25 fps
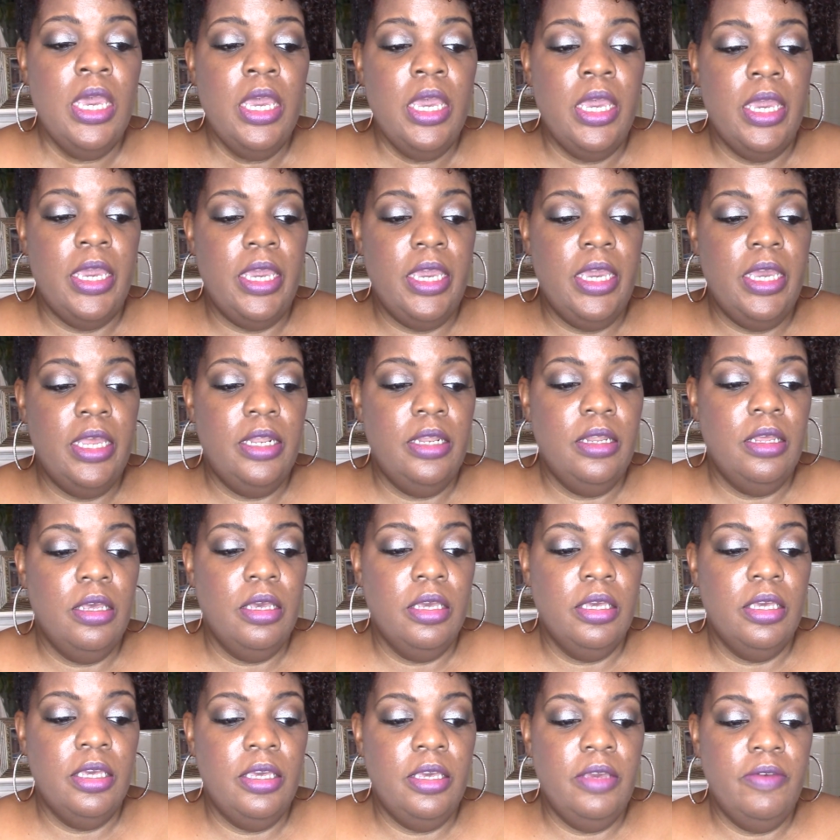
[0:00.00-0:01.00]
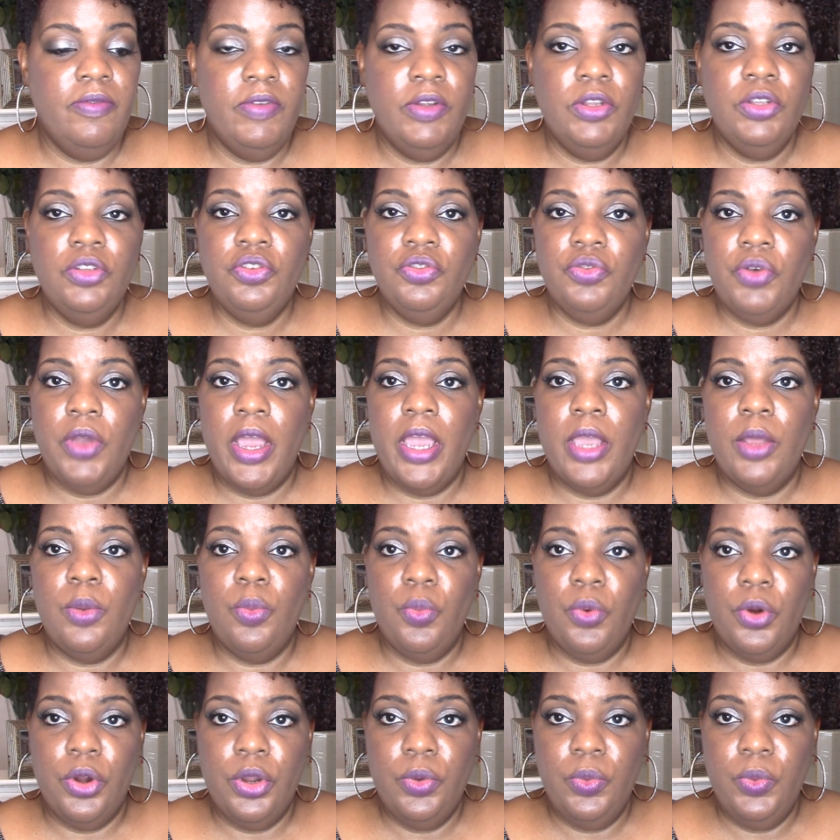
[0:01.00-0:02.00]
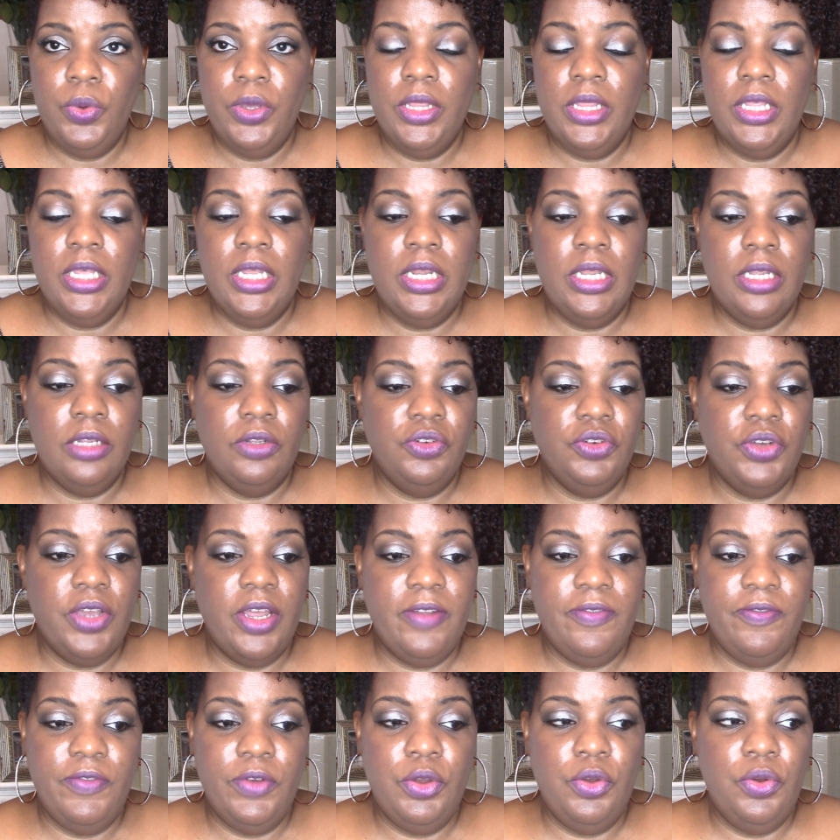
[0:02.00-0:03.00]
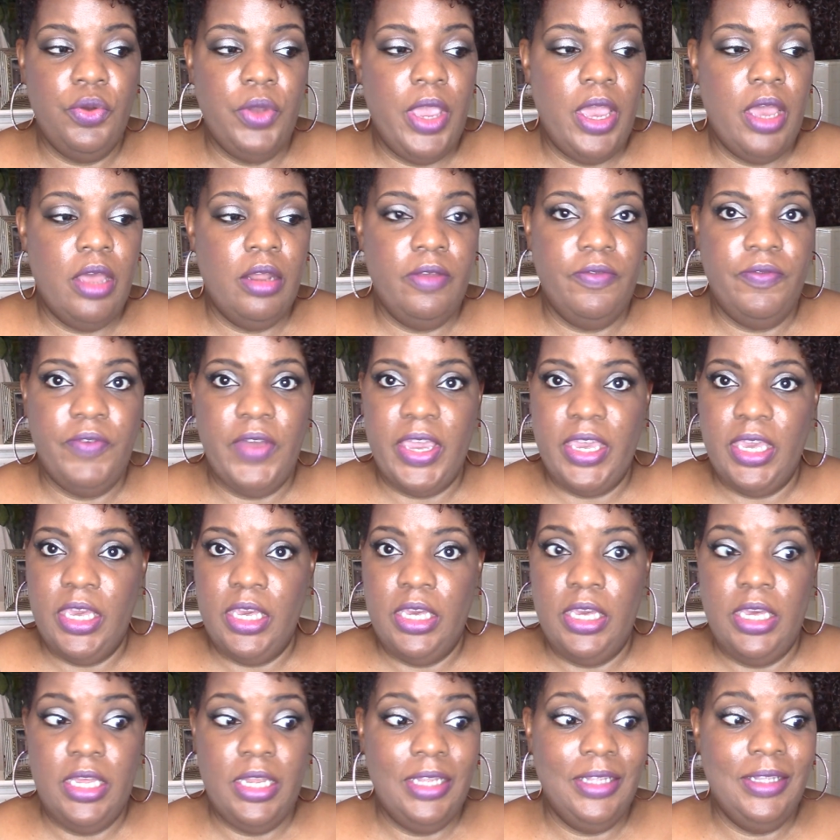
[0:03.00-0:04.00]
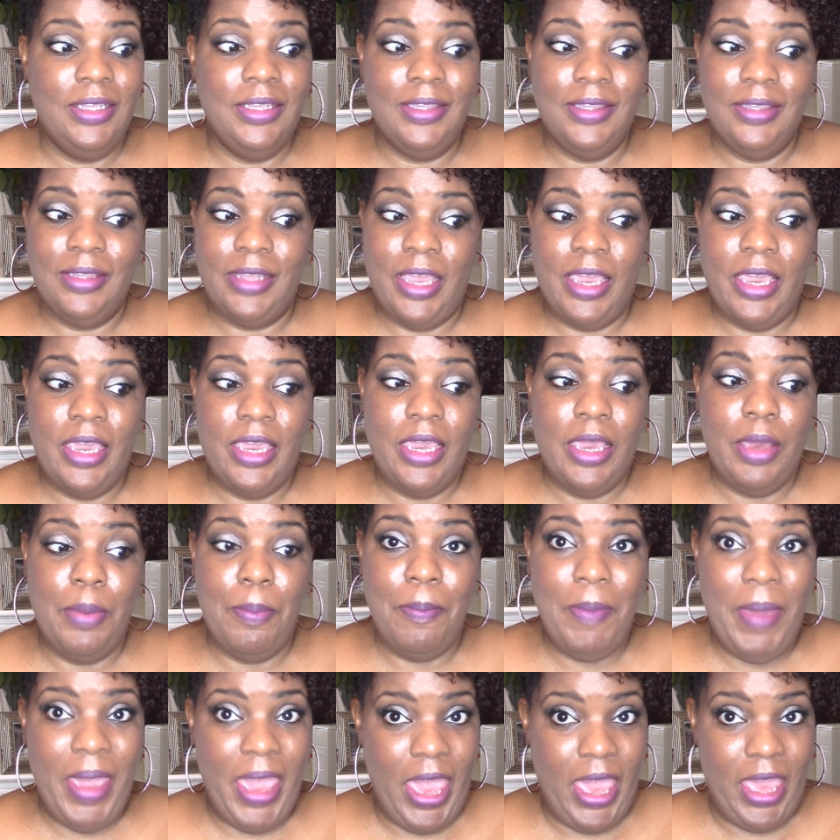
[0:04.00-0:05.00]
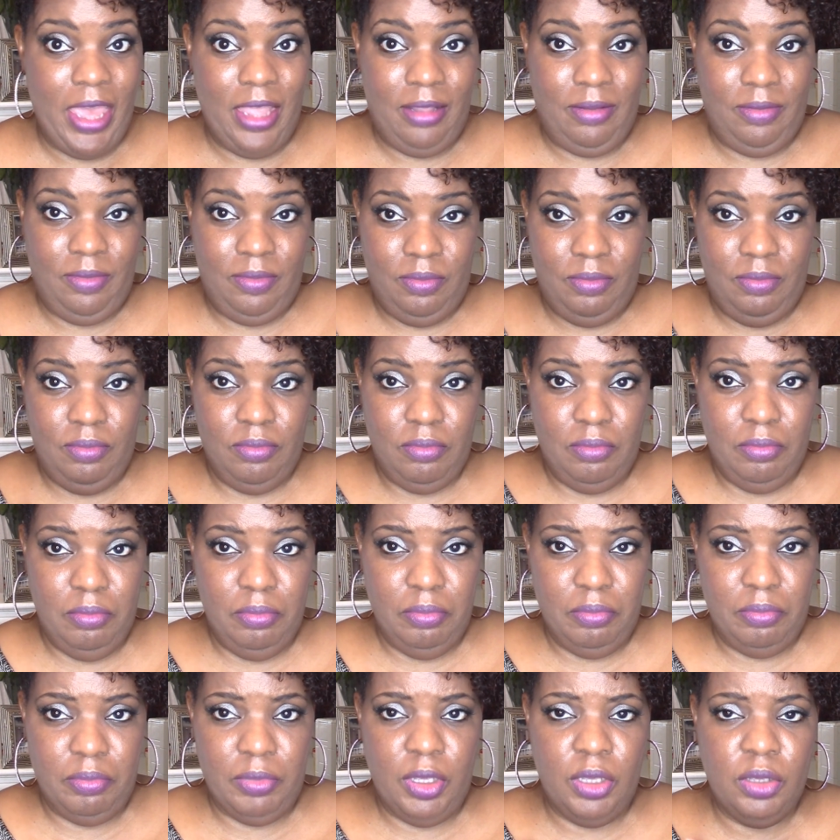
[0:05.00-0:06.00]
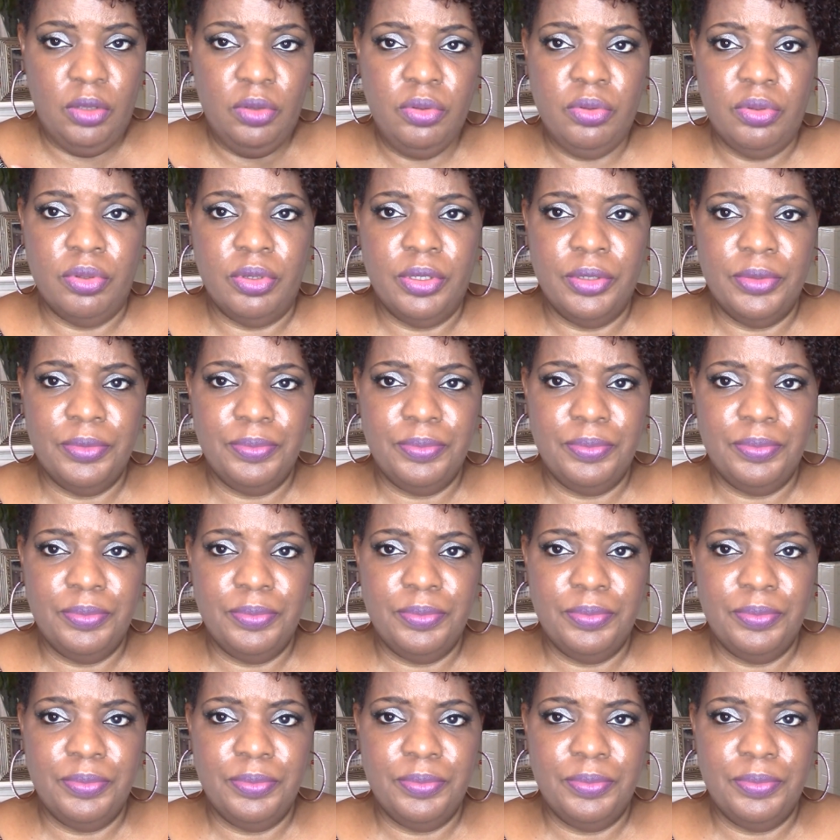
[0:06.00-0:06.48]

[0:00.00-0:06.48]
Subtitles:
and give it a try and work with it and try to figure out if I can get it to stay matte. Oh,